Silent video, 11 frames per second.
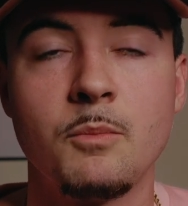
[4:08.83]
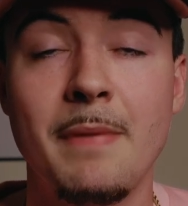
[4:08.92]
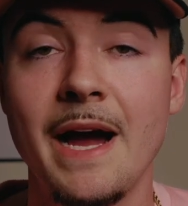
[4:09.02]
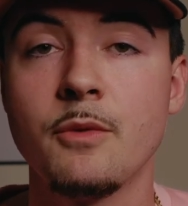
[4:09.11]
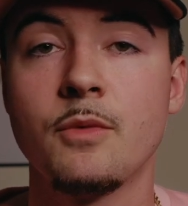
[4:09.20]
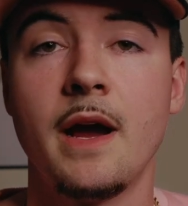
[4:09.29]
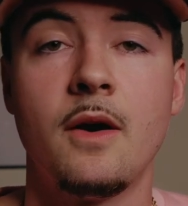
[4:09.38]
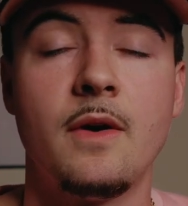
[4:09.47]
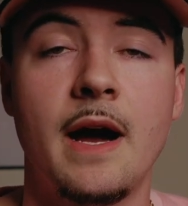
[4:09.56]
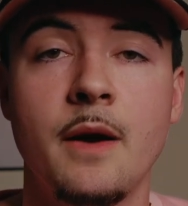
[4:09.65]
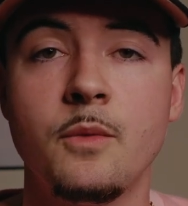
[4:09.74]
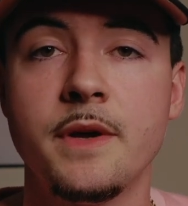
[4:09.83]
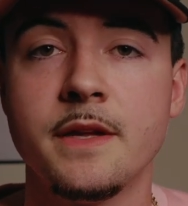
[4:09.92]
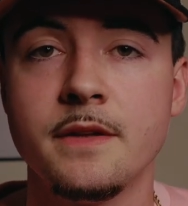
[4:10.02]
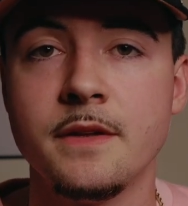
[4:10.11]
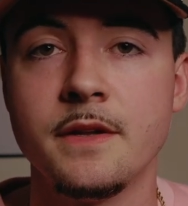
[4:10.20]
My route, I
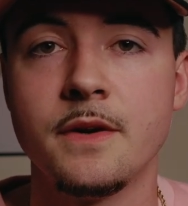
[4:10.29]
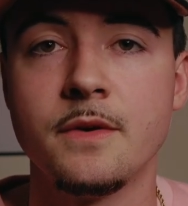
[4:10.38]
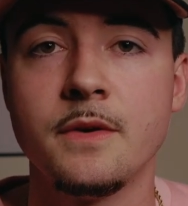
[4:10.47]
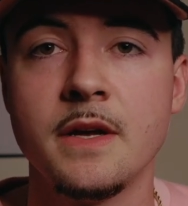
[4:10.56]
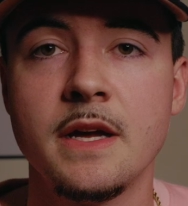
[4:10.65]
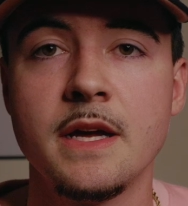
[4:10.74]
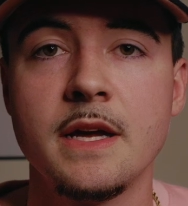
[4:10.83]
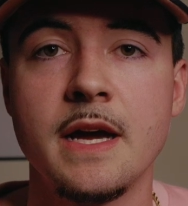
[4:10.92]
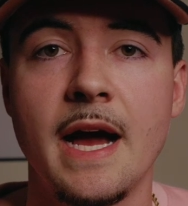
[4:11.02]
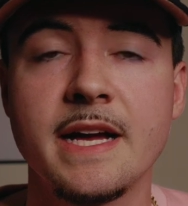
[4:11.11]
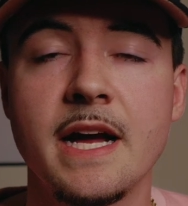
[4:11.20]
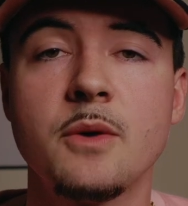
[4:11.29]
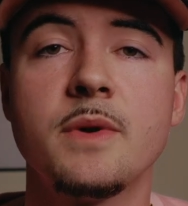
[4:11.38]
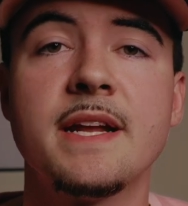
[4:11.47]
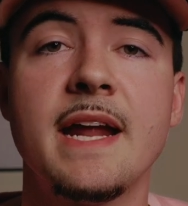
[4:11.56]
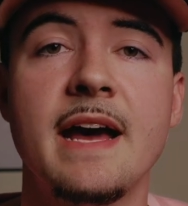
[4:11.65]
went, you know, I kind
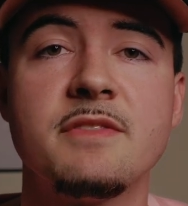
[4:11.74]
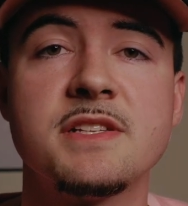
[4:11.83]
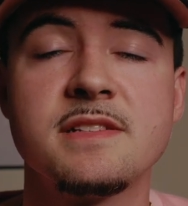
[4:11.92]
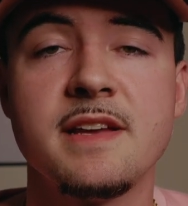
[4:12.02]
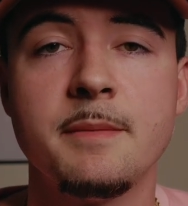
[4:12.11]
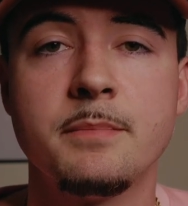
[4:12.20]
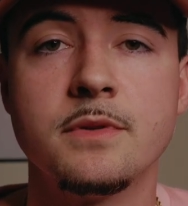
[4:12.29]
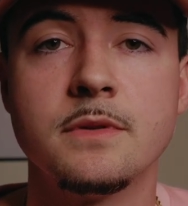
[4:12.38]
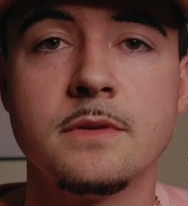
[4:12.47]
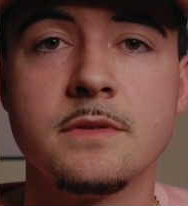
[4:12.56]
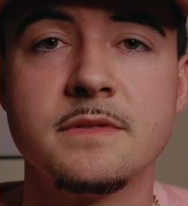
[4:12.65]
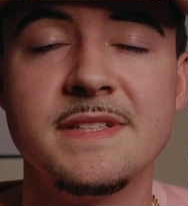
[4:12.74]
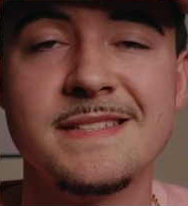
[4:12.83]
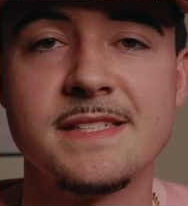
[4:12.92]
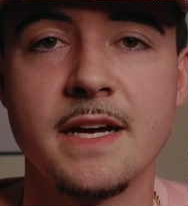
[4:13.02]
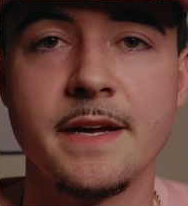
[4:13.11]
of wanted to have a staple
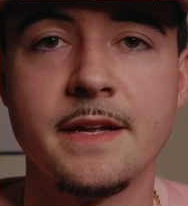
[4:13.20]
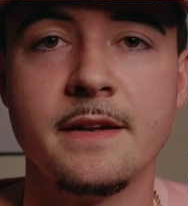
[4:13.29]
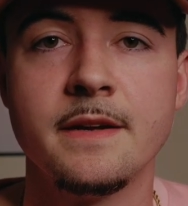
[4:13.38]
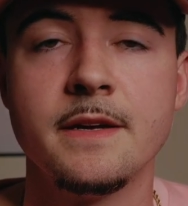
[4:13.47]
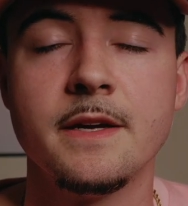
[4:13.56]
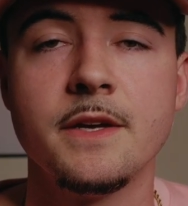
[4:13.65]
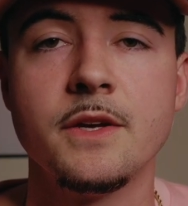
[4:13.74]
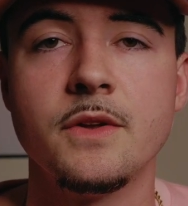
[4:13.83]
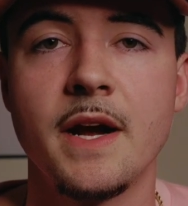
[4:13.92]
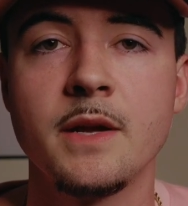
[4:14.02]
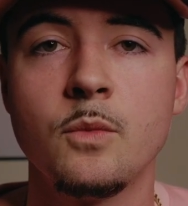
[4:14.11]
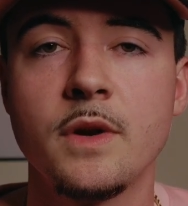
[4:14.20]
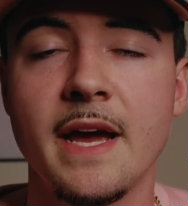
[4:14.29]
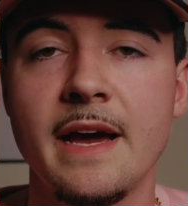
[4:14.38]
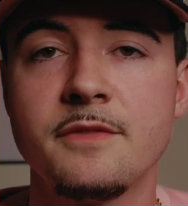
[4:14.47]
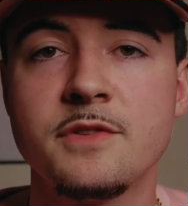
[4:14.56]
design. You know, I didn't
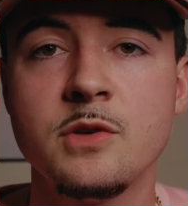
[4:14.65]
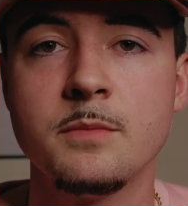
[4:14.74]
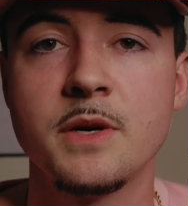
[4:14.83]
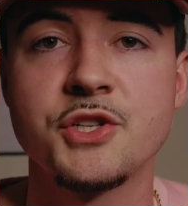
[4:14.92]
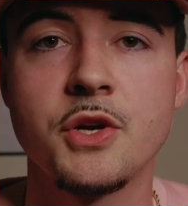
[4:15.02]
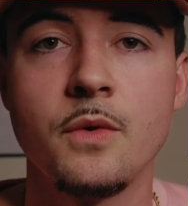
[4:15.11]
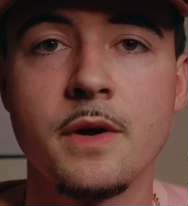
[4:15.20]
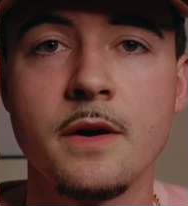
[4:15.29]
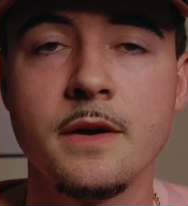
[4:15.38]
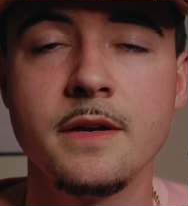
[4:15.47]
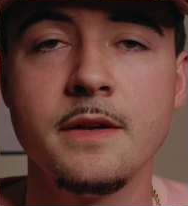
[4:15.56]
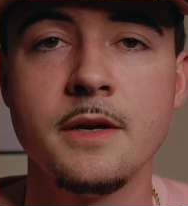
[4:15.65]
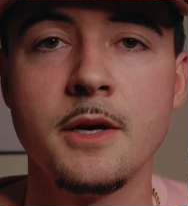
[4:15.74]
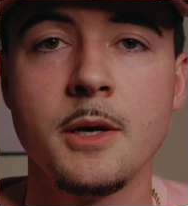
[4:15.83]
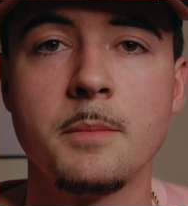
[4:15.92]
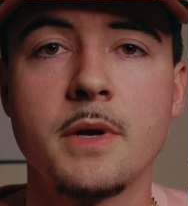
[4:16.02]
want to have too much going on,
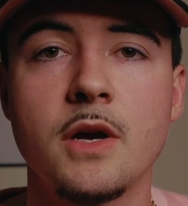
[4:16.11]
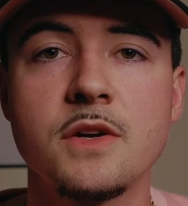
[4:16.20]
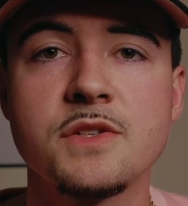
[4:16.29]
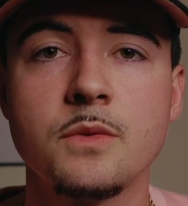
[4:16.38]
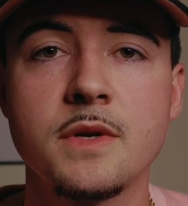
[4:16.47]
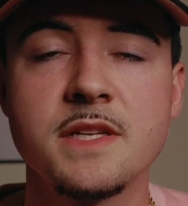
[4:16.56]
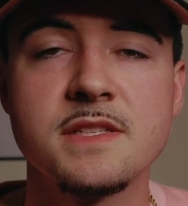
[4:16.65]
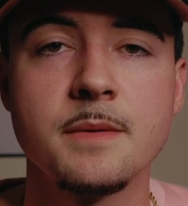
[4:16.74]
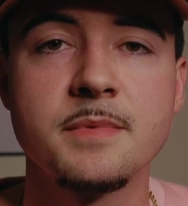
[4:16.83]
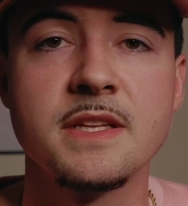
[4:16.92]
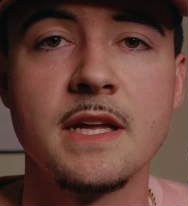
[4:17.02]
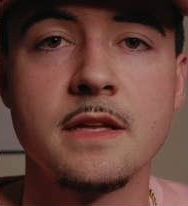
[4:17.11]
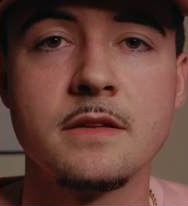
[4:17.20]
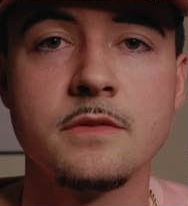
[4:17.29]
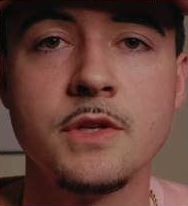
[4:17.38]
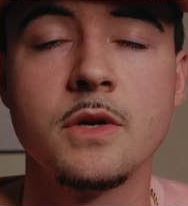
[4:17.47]
but I also wanted something
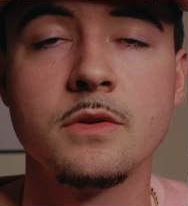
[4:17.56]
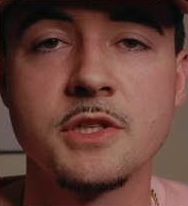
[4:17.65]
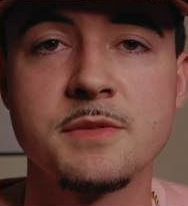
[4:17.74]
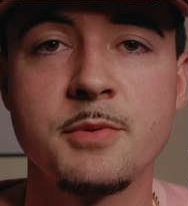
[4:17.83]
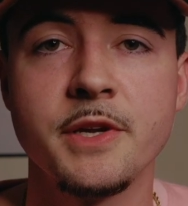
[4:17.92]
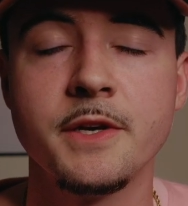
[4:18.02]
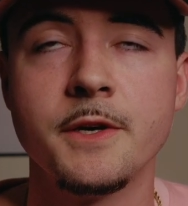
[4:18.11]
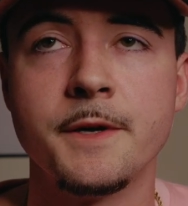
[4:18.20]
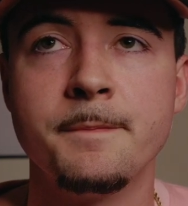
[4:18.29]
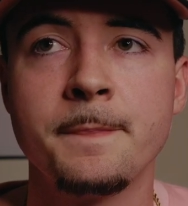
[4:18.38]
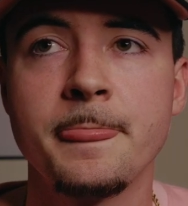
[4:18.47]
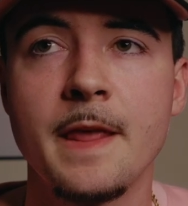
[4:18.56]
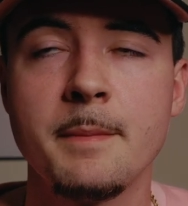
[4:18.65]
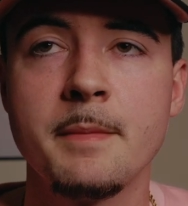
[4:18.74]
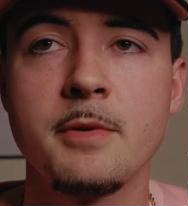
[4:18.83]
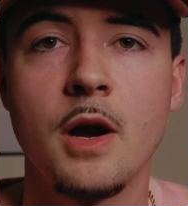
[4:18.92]
that, you know, looks pretty good.
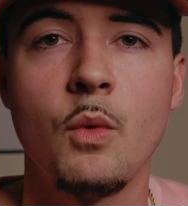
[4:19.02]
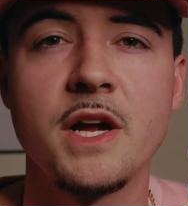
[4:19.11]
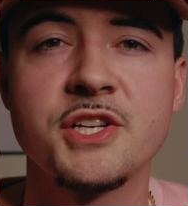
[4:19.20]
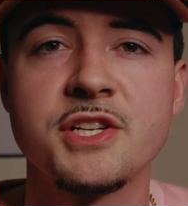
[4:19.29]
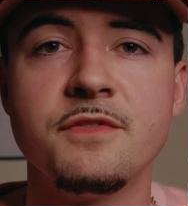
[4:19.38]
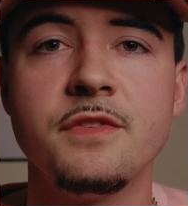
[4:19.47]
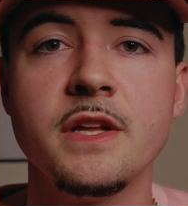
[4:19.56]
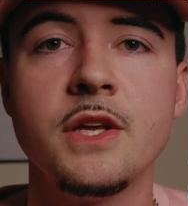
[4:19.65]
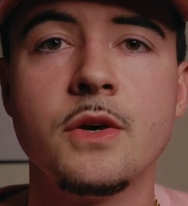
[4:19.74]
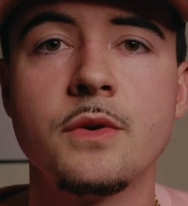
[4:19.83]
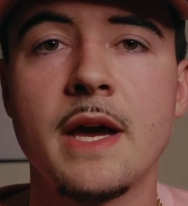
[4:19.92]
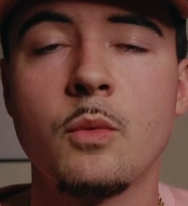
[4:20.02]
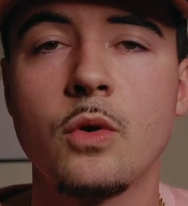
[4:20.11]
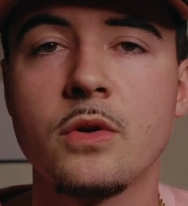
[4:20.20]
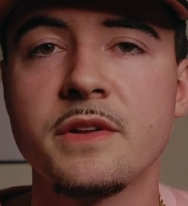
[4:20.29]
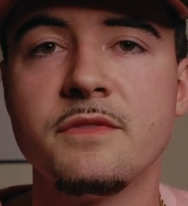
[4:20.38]
I remember I watched a video
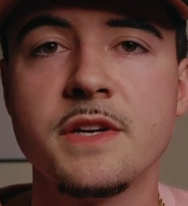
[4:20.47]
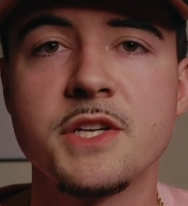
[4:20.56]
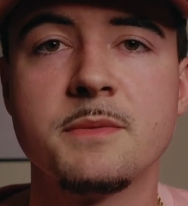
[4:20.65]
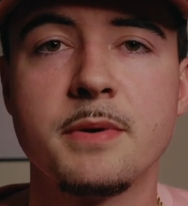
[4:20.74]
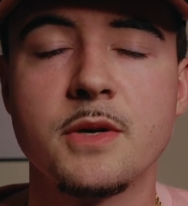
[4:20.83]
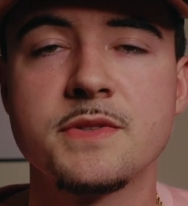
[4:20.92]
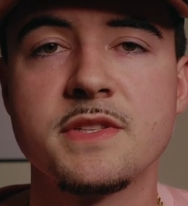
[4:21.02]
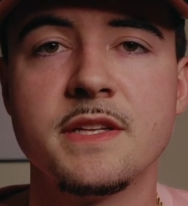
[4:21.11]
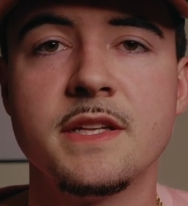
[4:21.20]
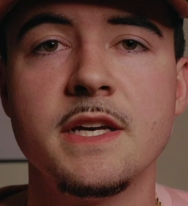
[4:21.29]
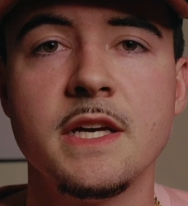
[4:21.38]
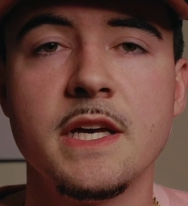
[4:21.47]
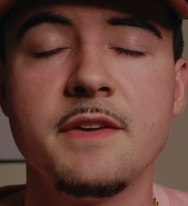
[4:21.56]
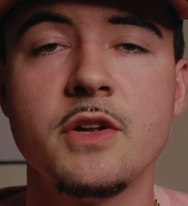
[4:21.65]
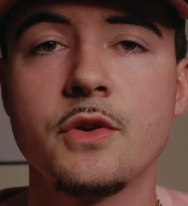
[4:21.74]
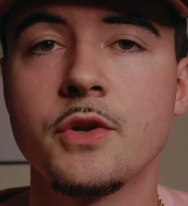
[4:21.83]
that World Envision posted.
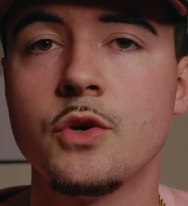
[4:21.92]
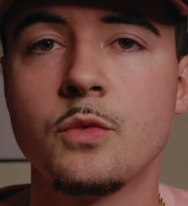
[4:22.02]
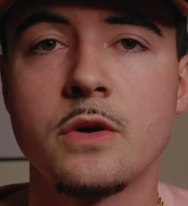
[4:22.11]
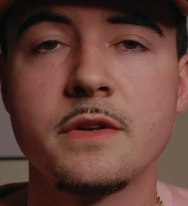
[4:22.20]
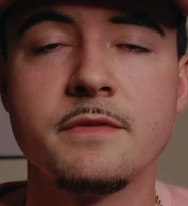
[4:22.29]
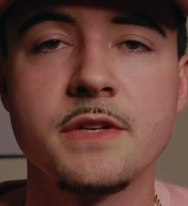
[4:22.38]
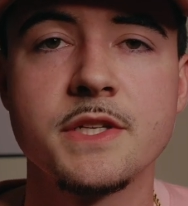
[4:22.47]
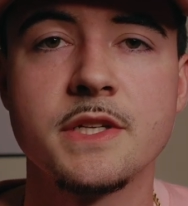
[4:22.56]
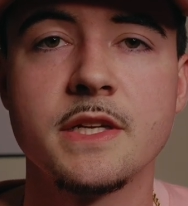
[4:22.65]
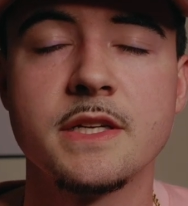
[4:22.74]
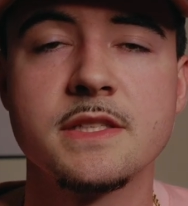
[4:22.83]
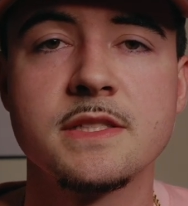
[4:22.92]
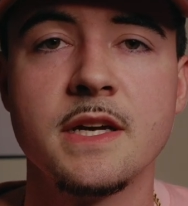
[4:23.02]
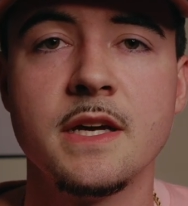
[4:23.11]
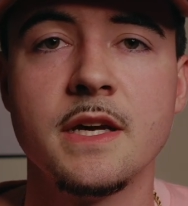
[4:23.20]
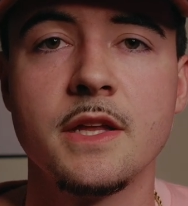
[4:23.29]
If you don't know who World Envision
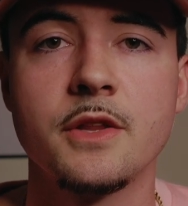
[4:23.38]
is,